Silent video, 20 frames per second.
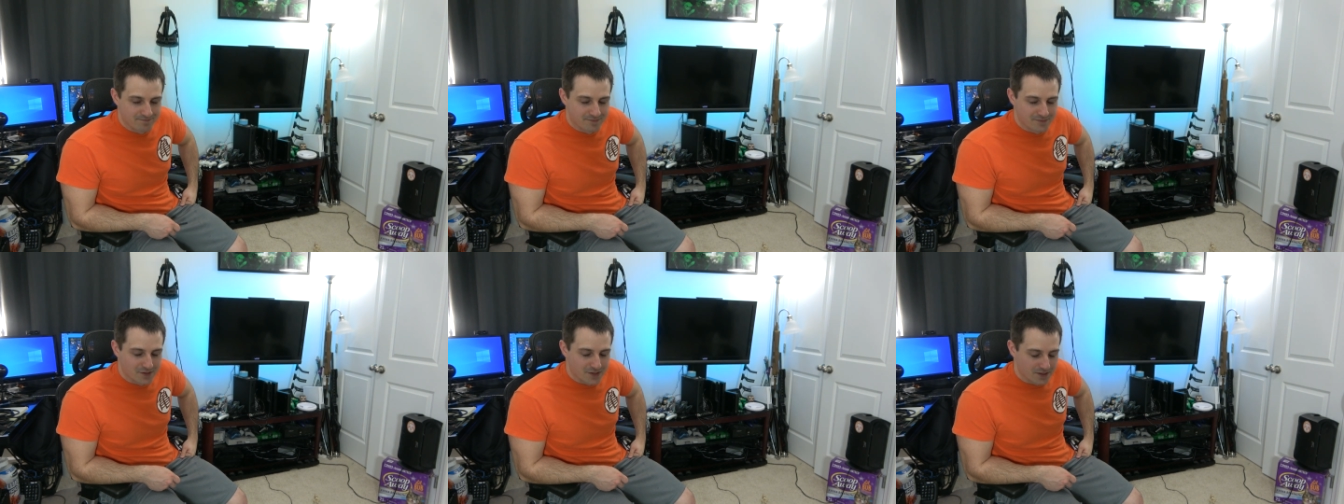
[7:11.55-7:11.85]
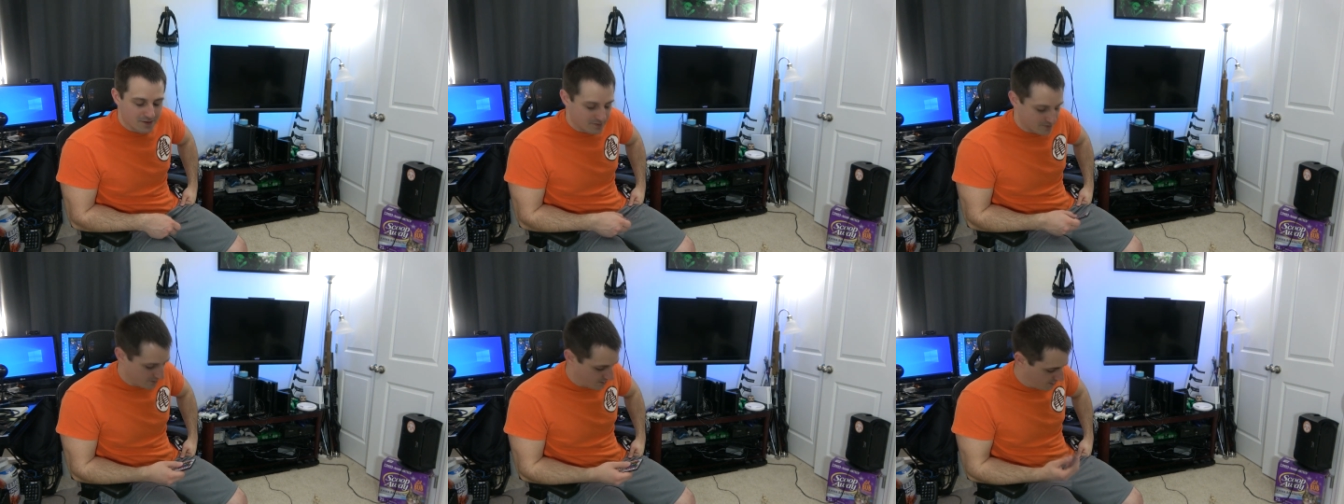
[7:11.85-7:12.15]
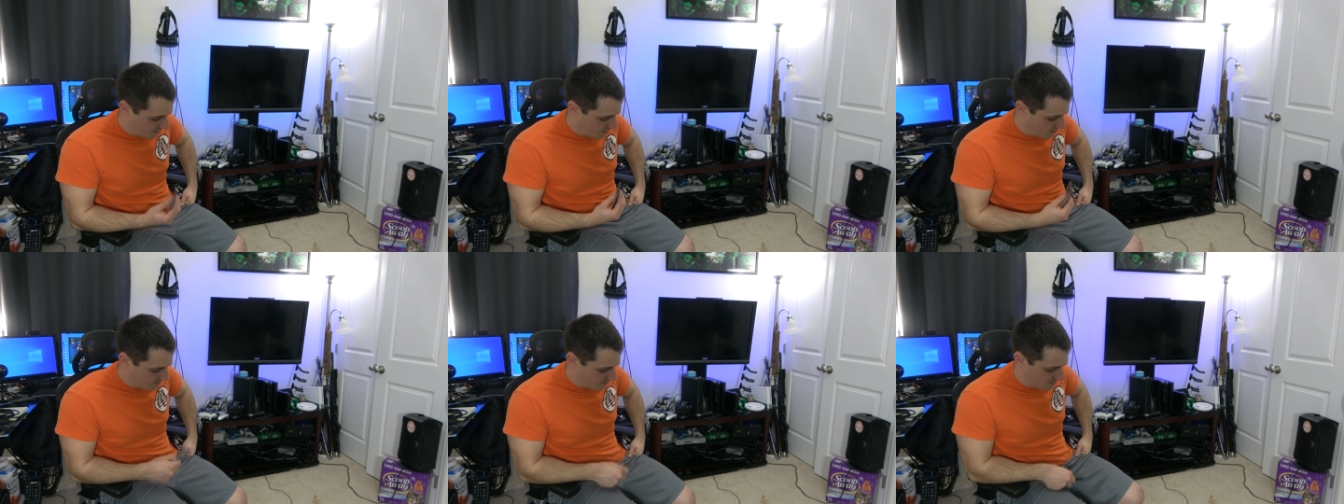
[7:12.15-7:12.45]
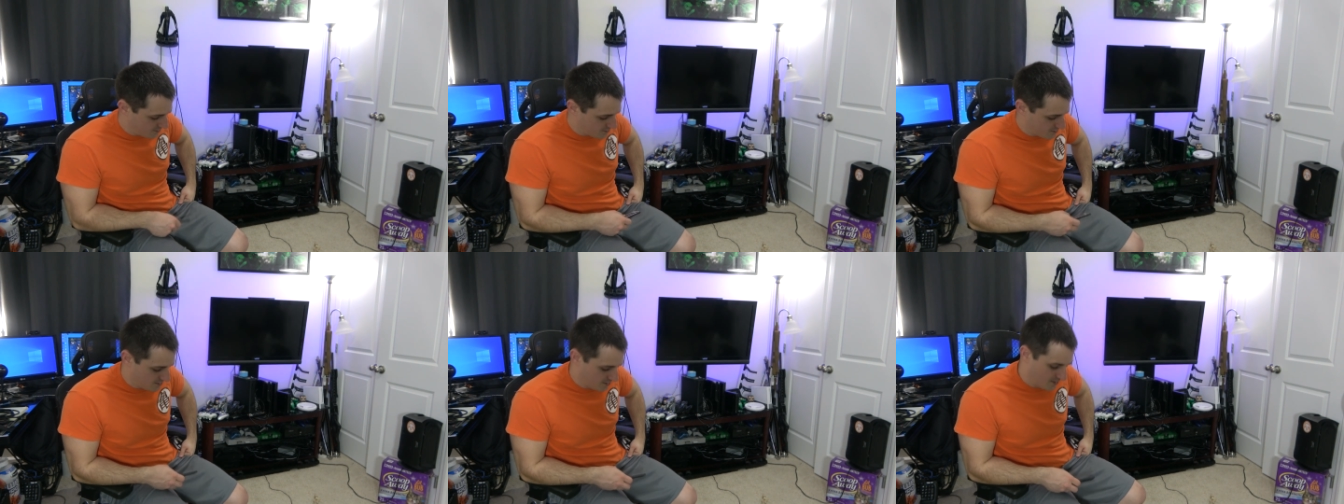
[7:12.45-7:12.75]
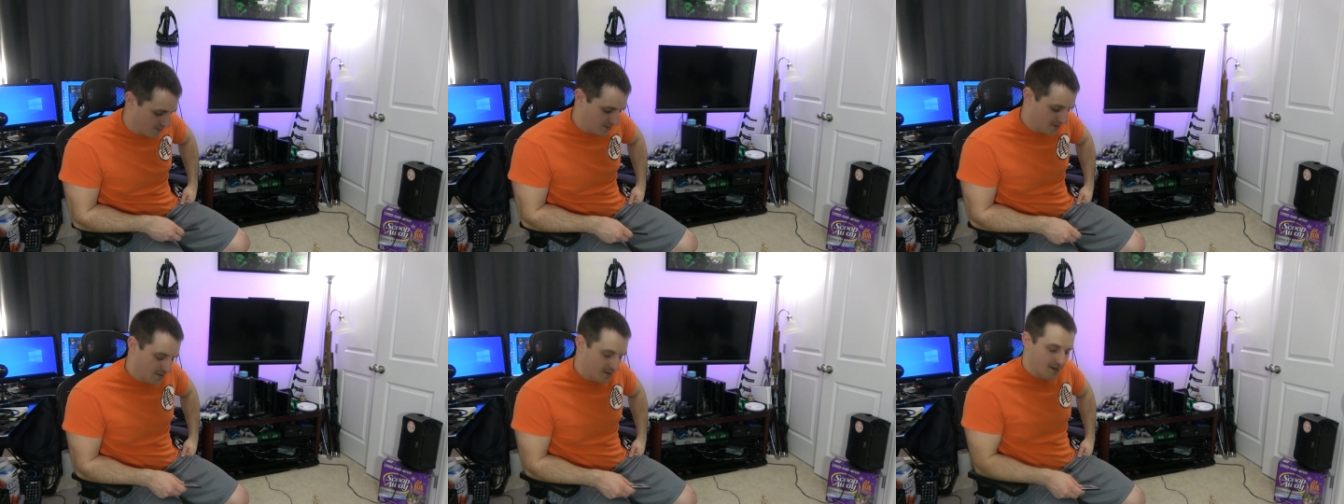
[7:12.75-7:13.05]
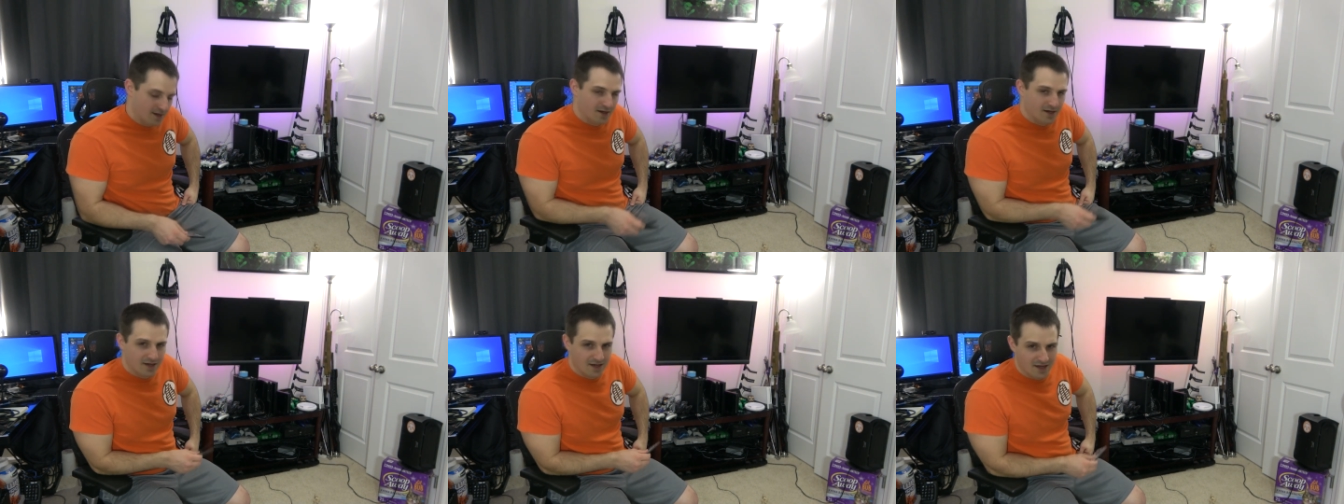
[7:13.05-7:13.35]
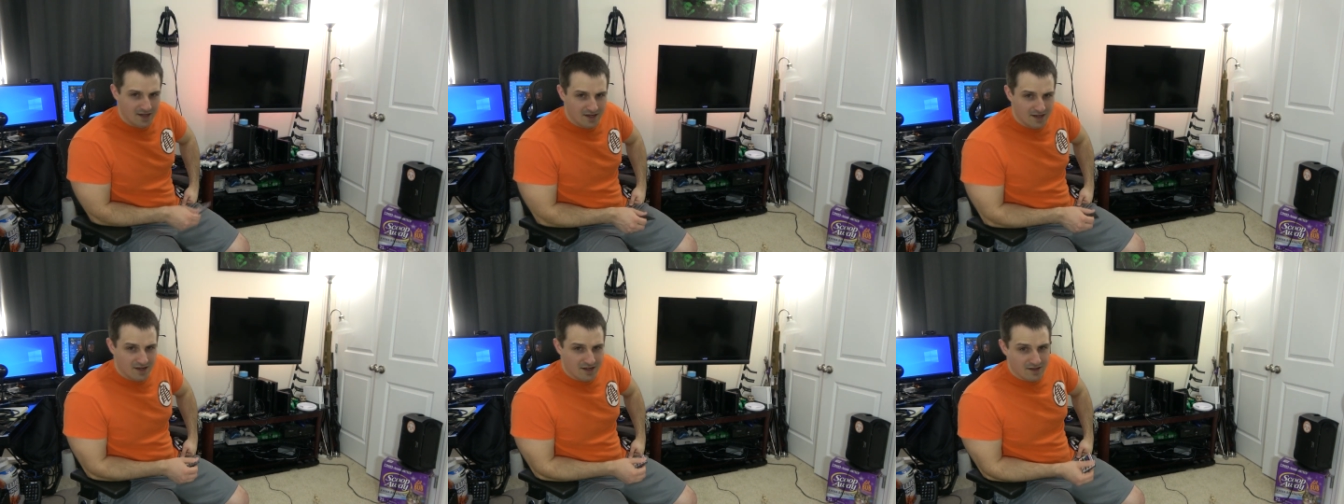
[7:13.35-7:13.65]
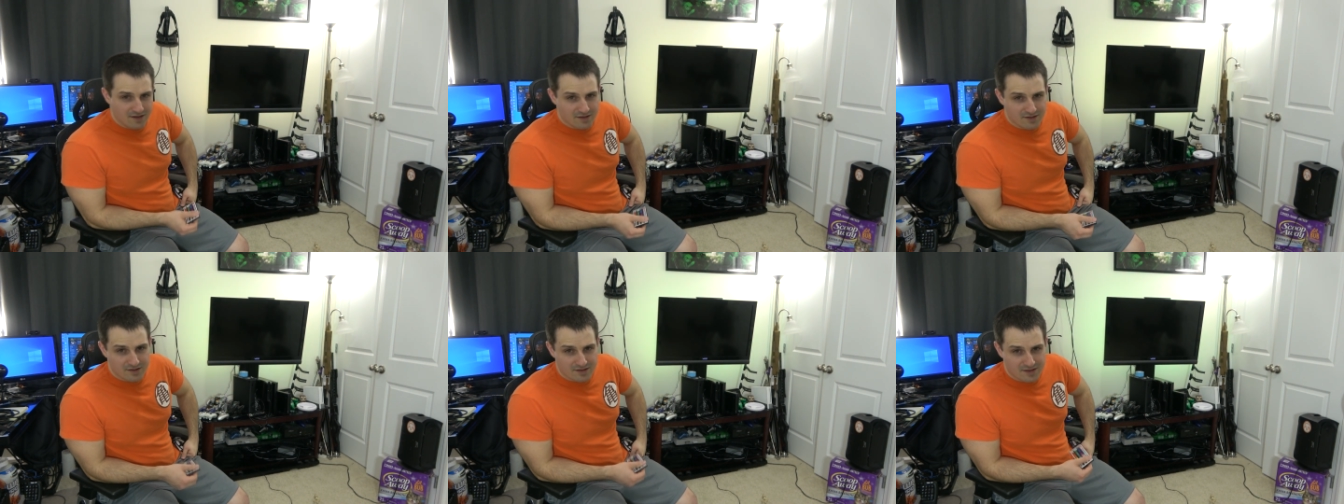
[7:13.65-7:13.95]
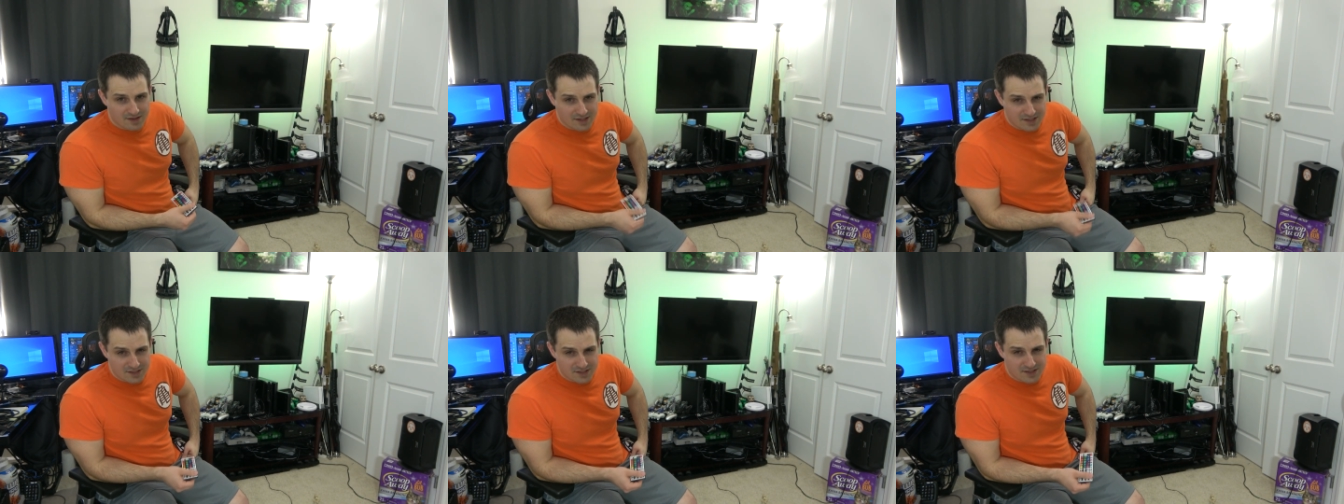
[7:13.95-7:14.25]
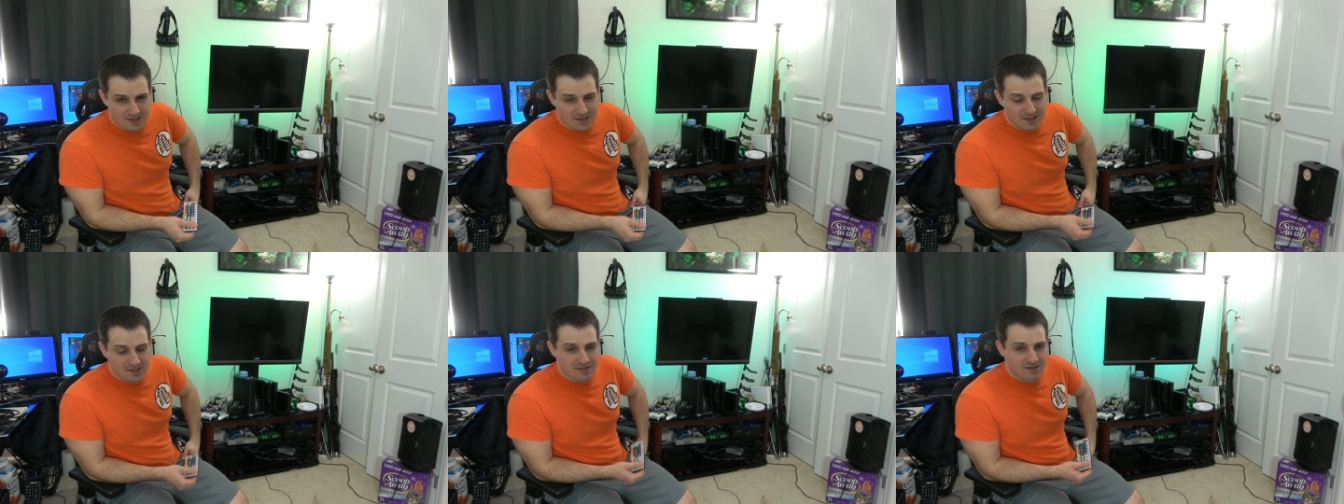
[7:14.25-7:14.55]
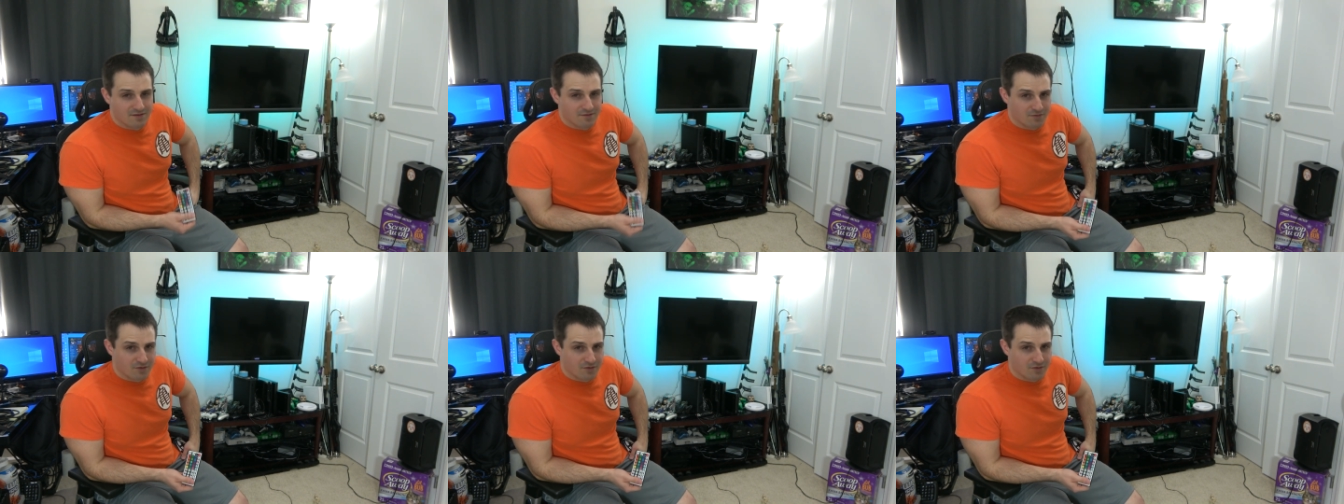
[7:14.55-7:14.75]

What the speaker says: So, anyways, thanks again